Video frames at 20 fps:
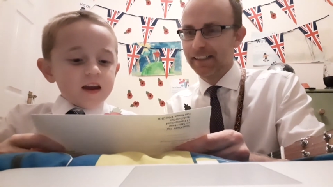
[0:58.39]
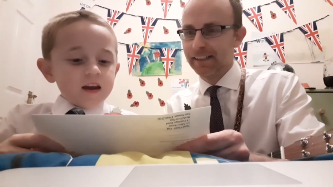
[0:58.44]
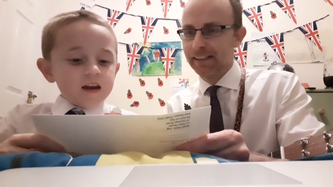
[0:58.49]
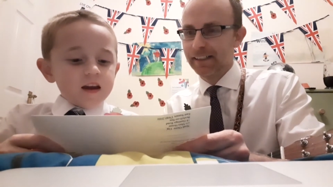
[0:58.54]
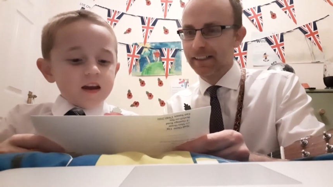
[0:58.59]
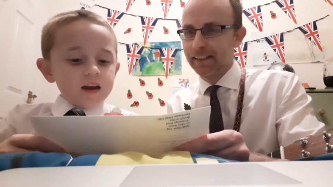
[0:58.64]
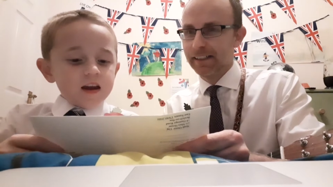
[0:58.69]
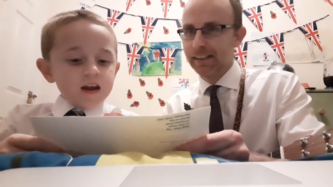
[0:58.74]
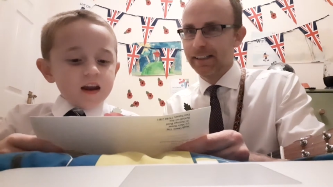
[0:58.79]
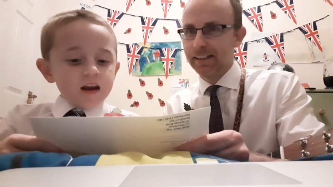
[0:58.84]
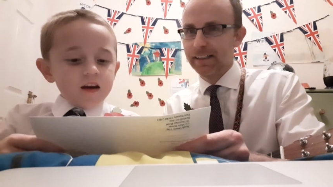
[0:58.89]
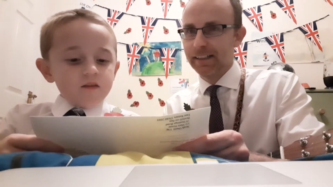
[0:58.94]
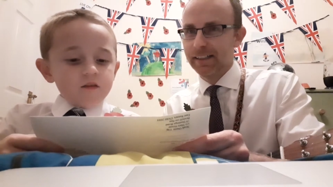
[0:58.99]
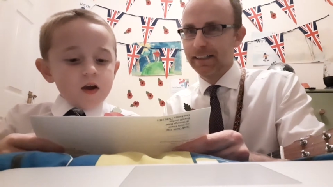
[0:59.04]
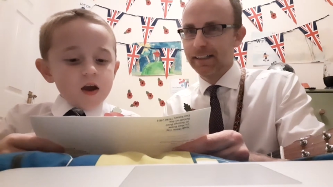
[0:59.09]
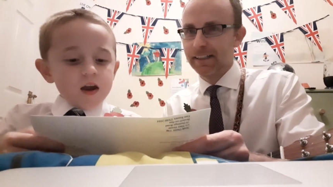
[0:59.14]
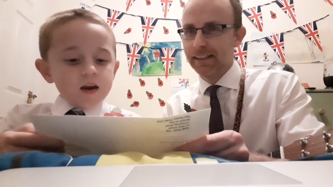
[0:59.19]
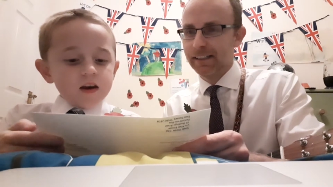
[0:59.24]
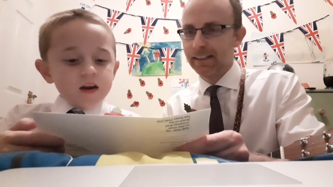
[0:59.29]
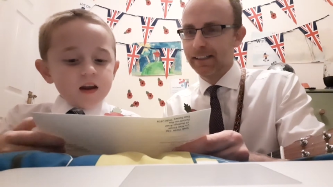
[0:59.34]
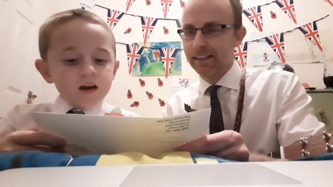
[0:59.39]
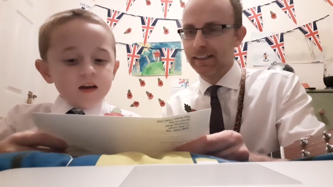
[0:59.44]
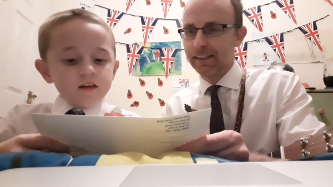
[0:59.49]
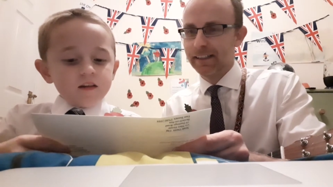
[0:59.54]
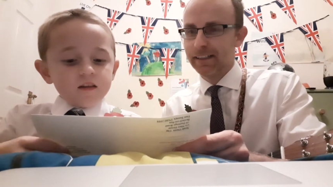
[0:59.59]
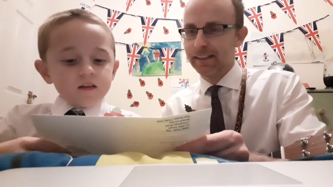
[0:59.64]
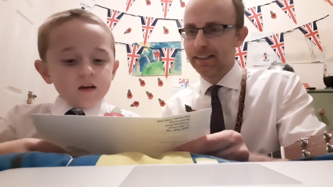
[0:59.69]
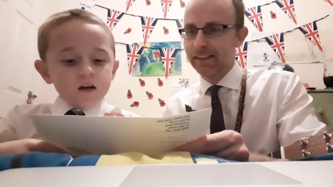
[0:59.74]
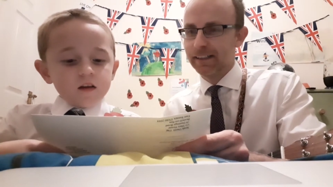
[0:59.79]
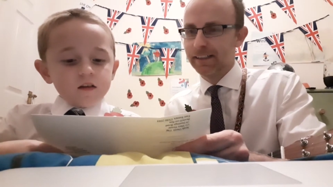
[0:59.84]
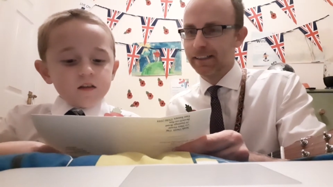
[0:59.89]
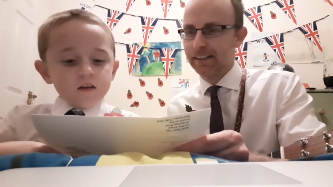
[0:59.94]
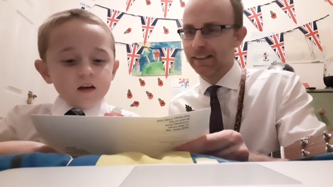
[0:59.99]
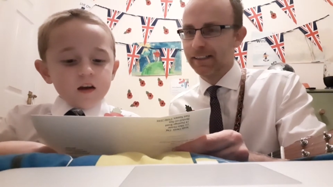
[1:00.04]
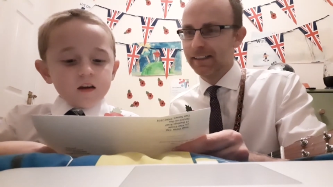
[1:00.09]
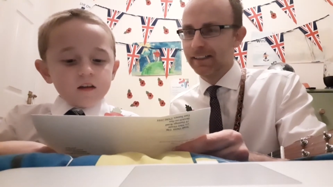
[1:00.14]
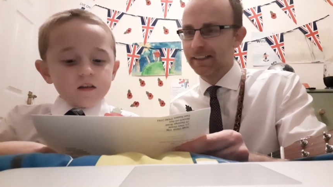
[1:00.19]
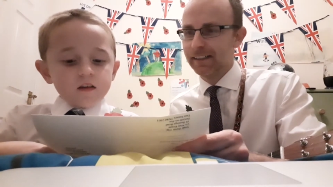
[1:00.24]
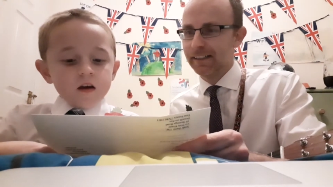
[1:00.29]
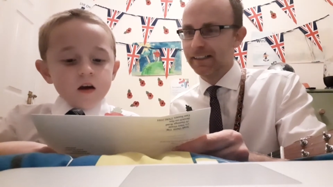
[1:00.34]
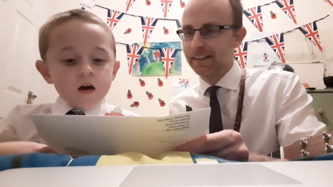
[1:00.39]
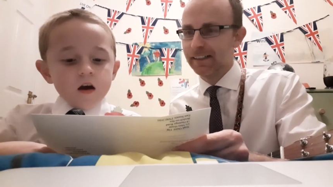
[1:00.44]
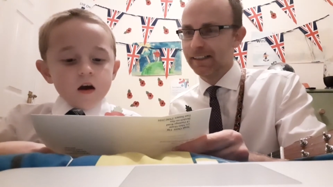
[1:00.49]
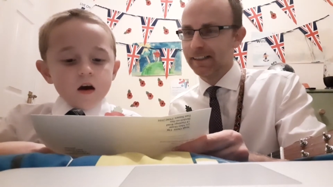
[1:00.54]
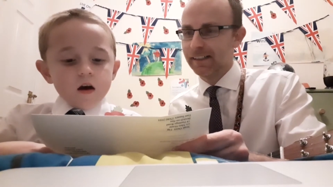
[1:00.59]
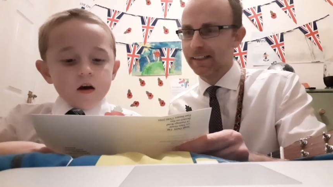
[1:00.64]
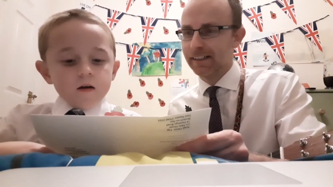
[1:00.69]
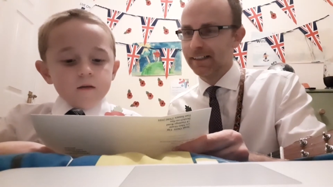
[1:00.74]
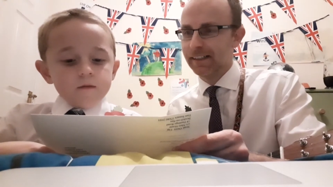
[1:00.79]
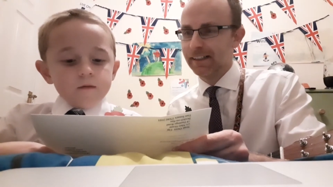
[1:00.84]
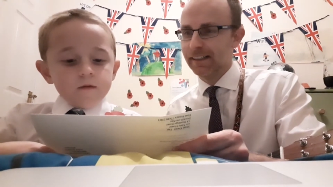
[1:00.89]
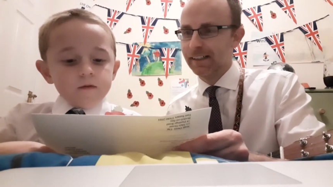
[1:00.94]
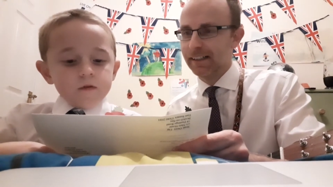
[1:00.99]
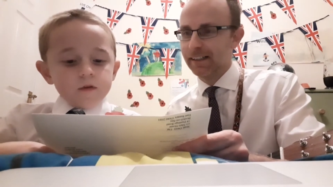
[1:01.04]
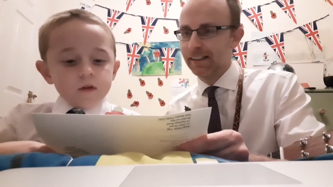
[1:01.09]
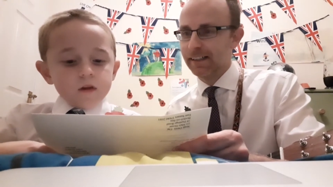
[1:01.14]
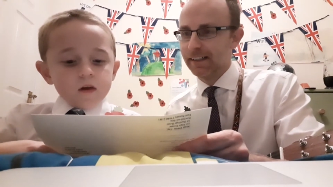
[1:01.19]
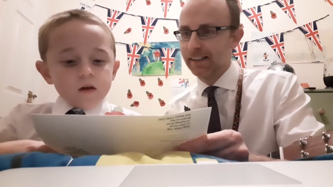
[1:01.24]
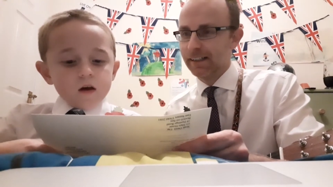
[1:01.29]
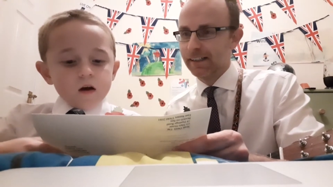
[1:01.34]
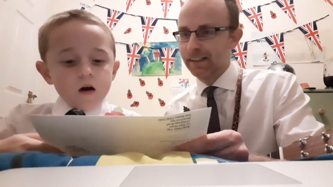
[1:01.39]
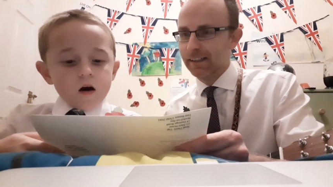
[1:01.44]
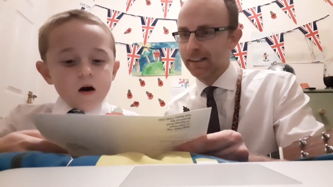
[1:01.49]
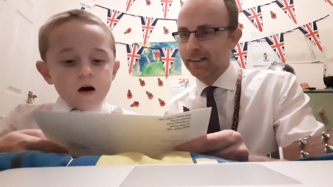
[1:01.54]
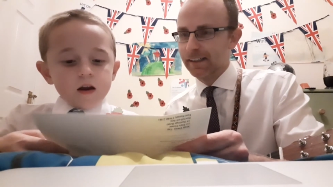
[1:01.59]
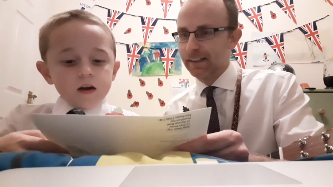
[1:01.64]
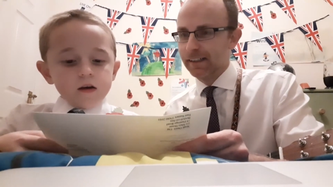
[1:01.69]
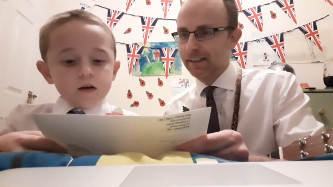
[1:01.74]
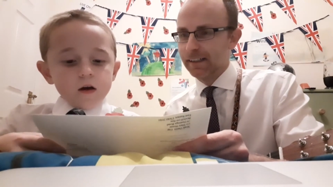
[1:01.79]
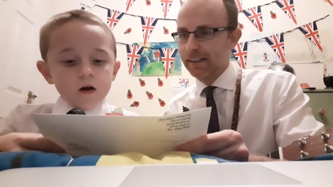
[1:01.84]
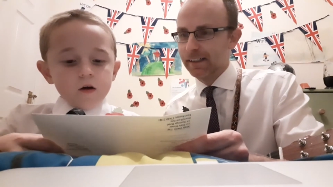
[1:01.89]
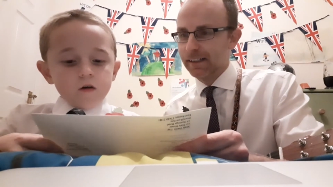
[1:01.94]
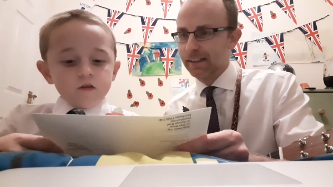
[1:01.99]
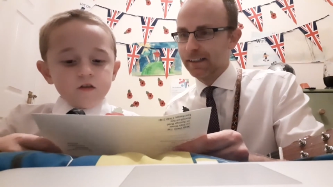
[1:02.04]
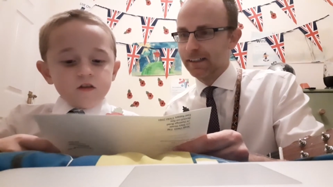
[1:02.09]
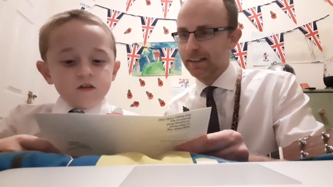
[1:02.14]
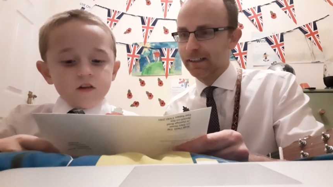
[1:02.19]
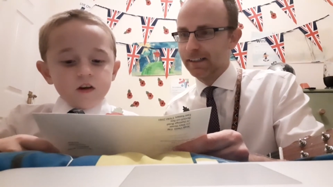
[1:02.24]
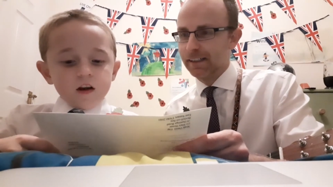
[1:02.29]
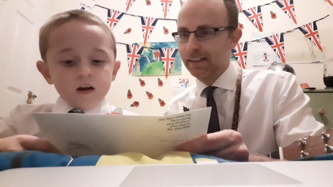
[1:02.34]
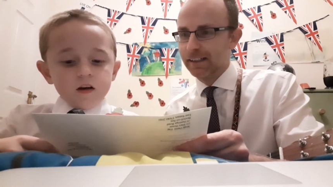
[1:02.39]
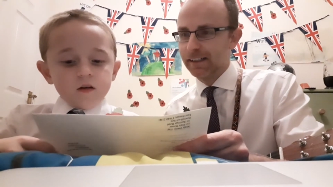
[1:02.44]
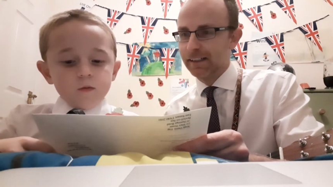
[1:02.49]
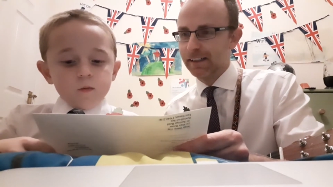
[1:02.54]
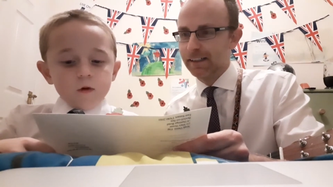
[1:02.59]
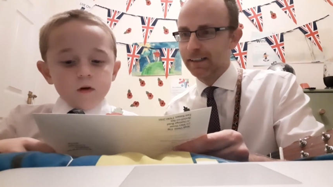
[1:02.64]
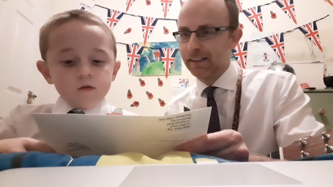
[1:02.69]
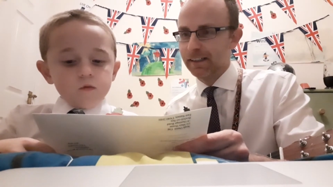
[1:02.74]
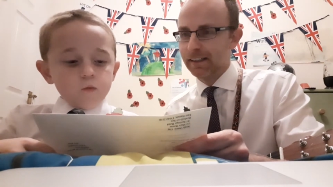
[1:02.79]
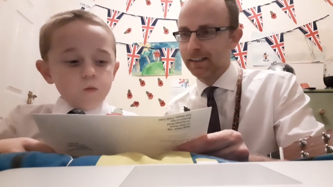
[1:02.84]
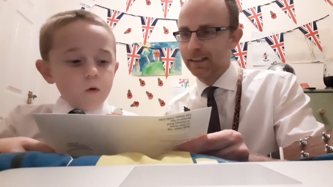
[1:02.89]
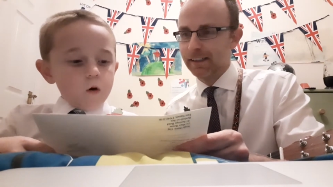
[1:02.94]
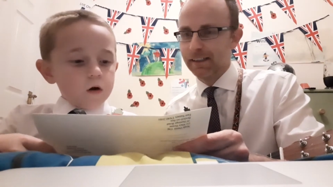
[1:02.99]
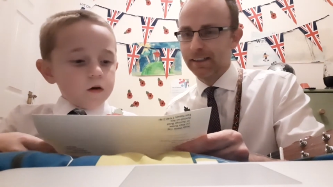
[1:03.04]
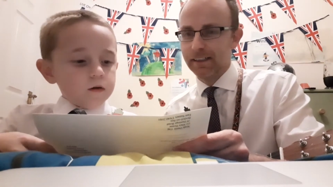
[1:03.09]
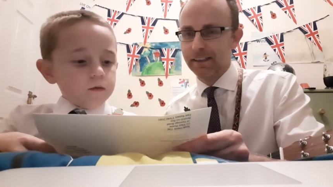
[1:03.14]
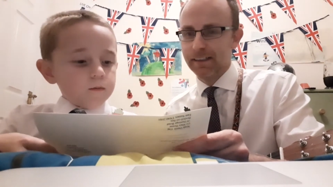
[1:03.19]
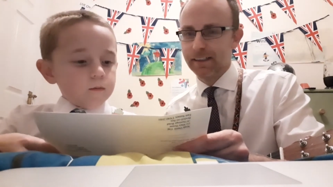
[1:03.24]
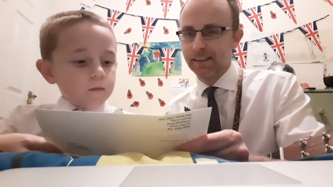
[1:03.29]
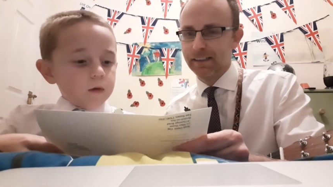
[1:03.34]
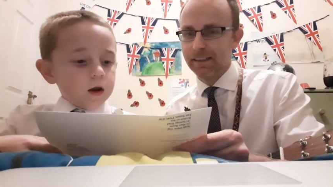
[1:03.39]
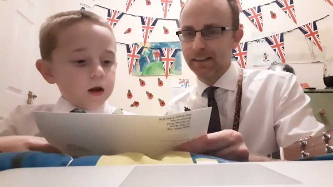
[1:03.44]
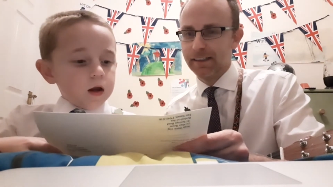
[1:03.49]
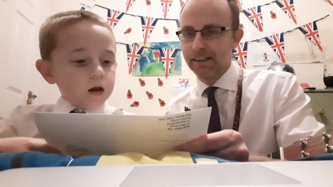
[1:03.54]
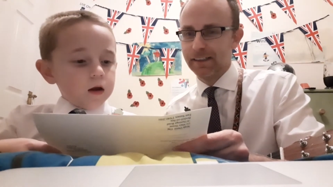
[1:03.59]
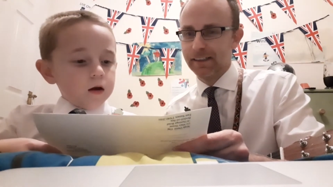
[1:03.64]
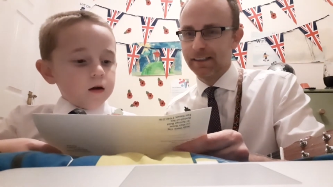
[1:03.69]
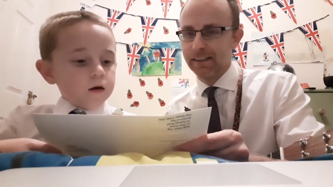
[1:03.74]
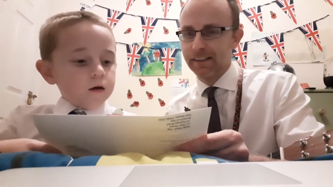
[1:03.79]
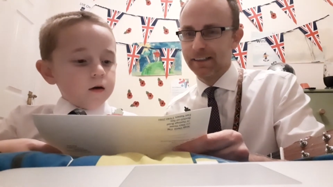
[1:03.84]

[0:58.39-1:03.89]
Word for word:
Speaker 1: here in East Sussex, I know she would want me